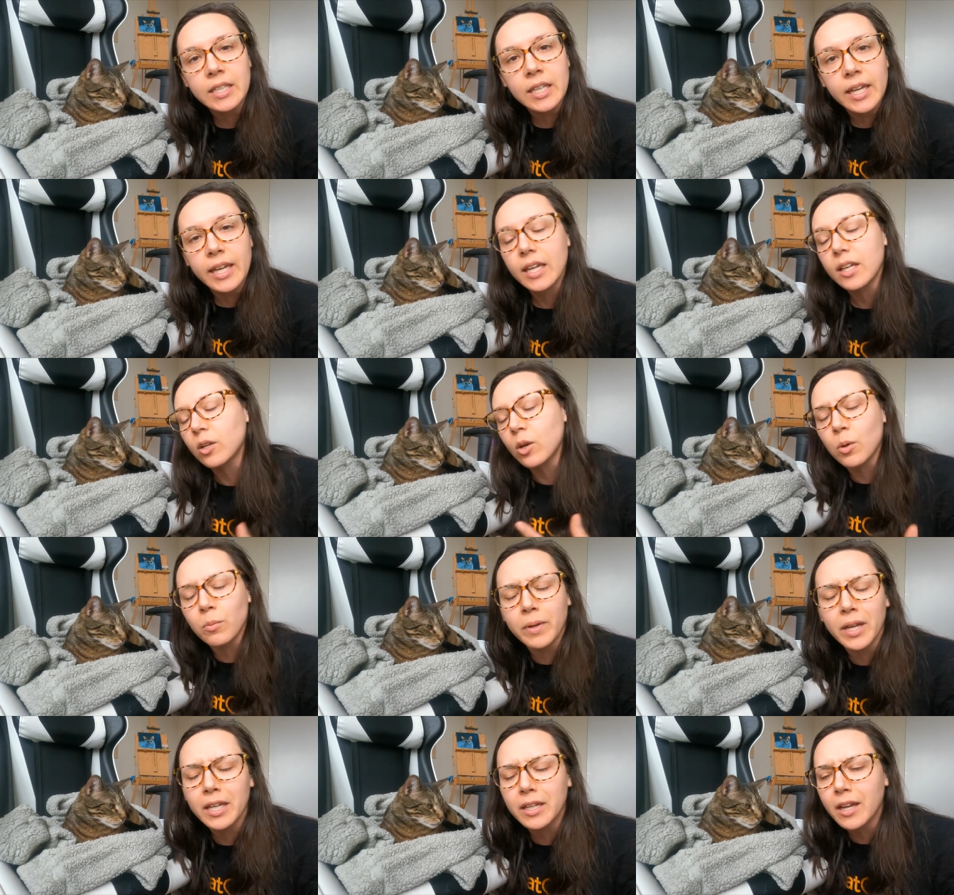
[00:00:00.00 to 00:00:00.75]
like,
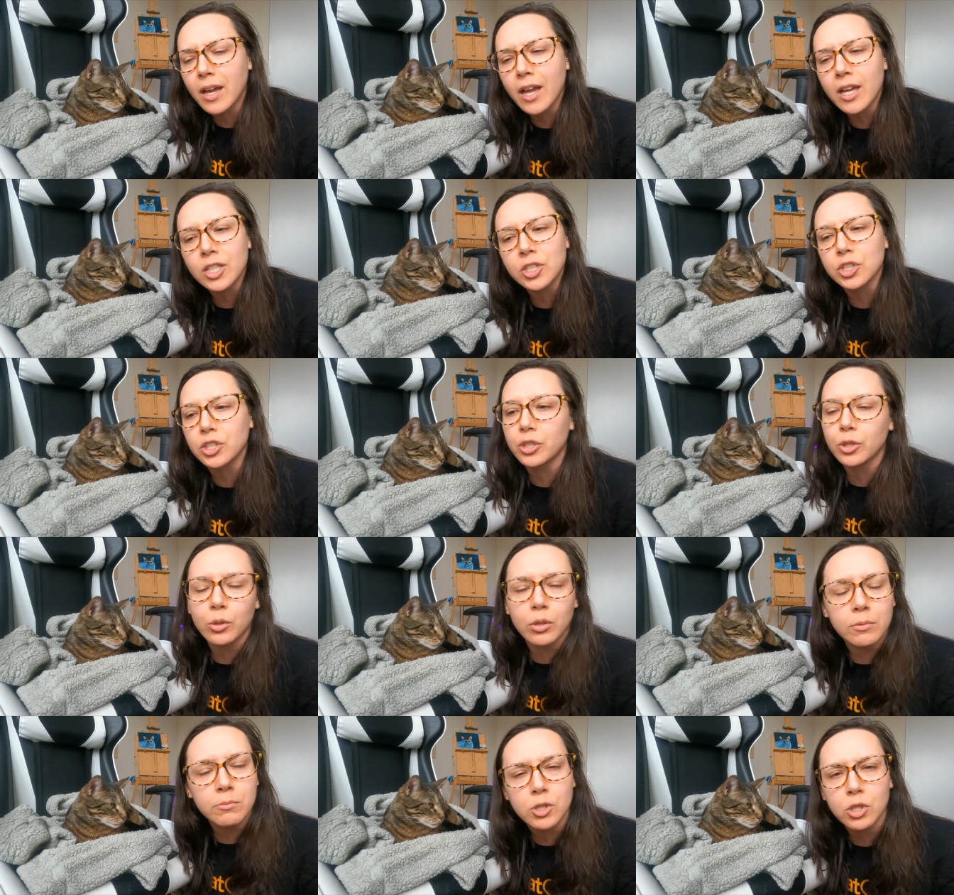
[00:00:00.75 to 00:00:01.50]
oh my gosh, you
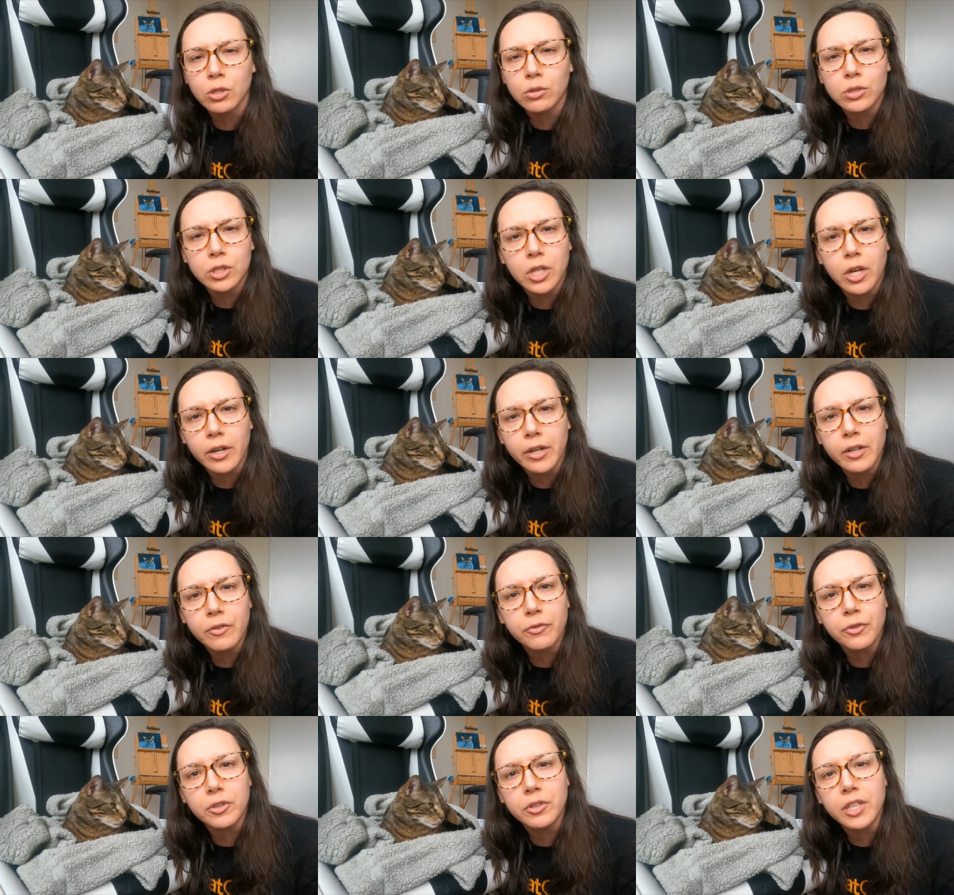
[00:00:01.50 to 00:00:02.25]
know, I'm so
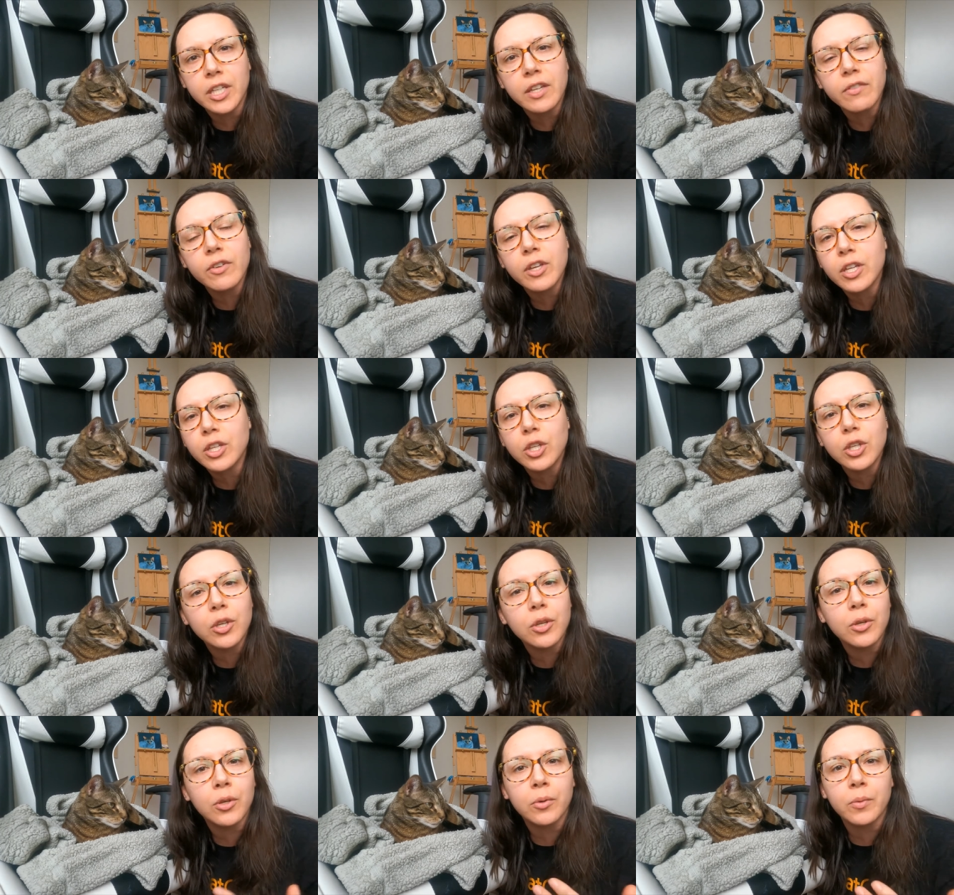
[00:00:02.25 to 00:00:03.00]
sorry for leaving
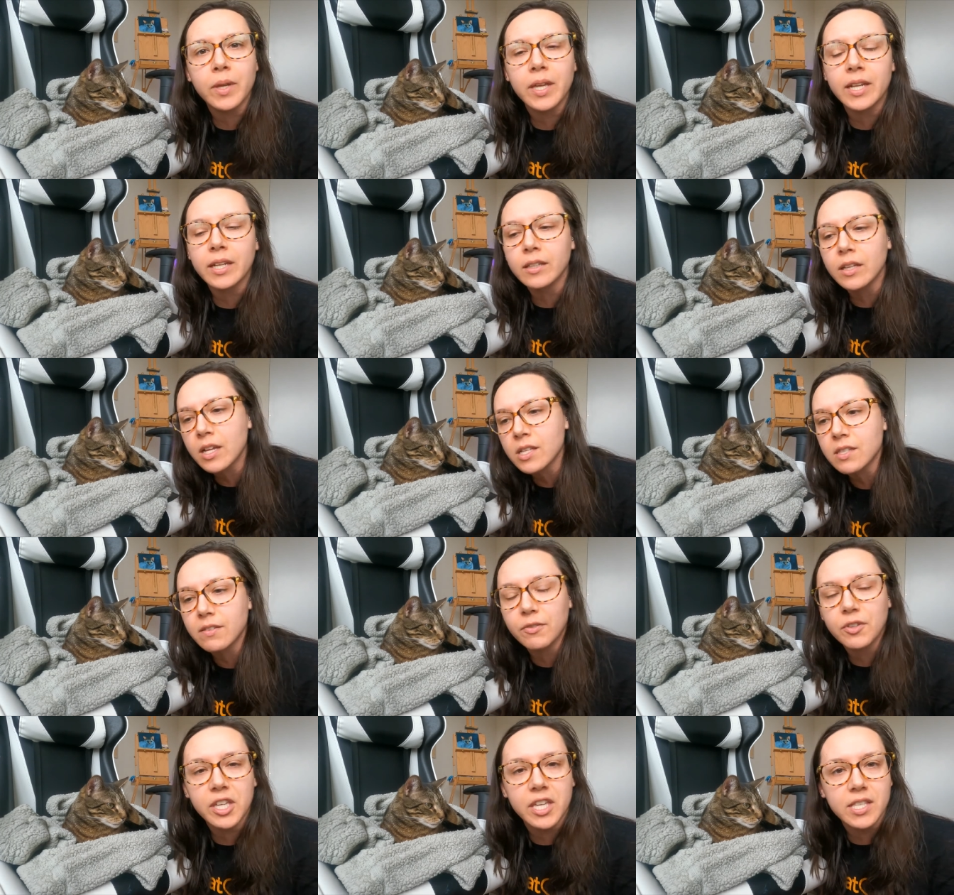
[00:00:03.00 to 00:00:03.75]
you, and
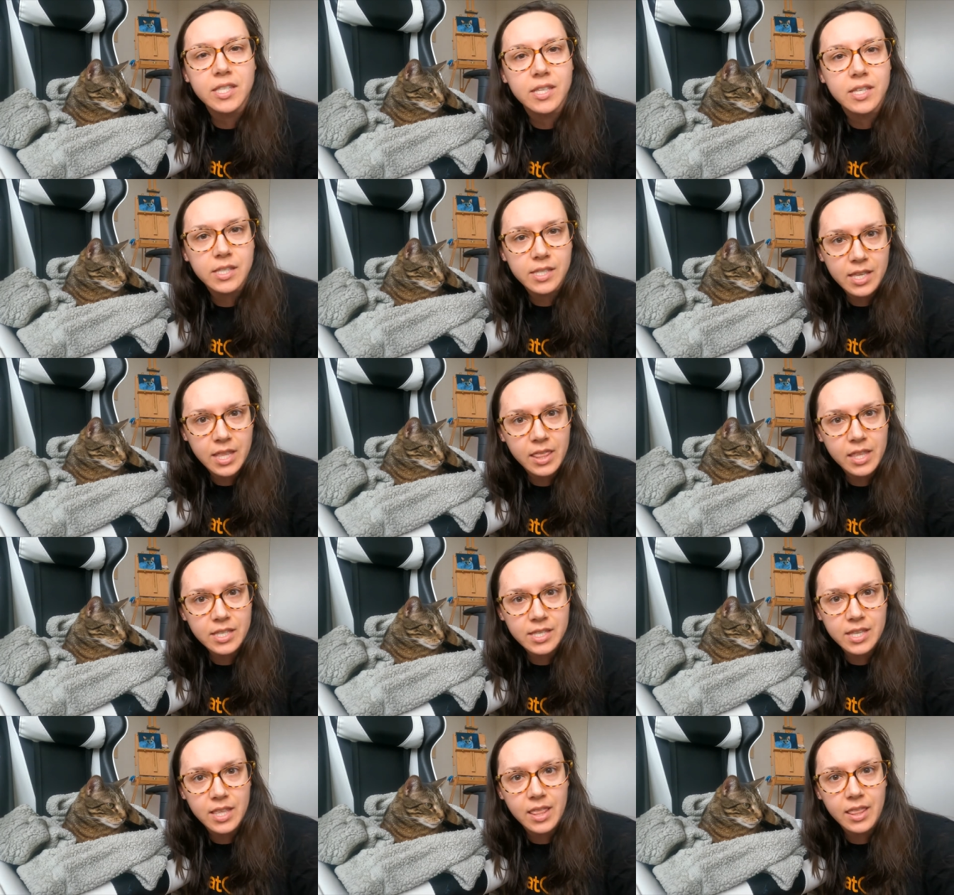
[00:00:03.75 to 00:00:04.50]
lots of kisses and
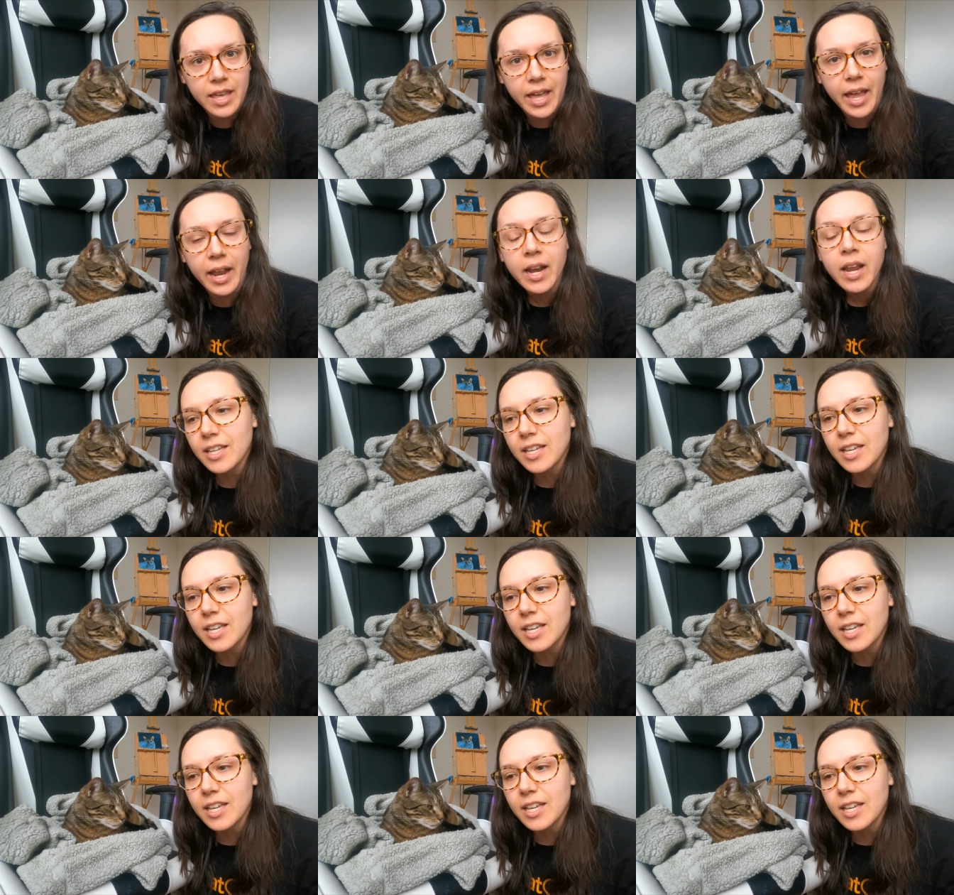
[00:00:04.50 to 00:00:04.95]
this and that.